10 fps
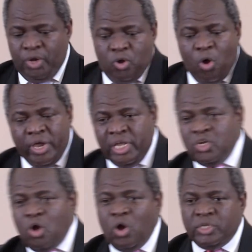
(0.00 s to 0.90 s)
go
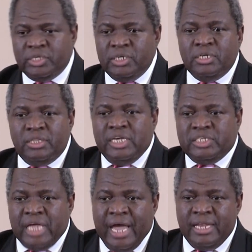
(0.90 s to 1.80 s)
in court, they
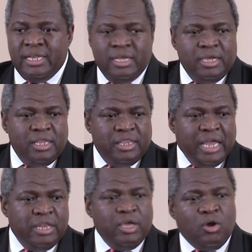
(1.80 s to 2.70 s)
sign,
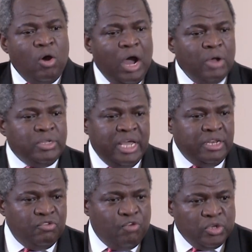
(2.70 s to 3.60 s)
then they go out, they
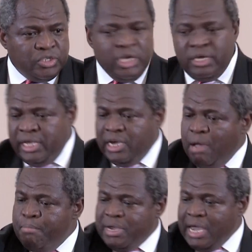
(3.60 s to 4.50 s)
divorce. They
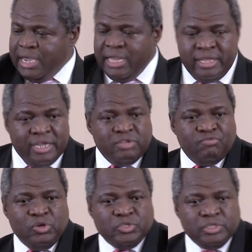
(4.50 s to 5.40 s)
come back again, they
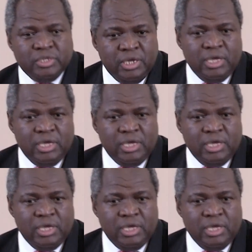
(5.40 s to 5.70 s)
divorce.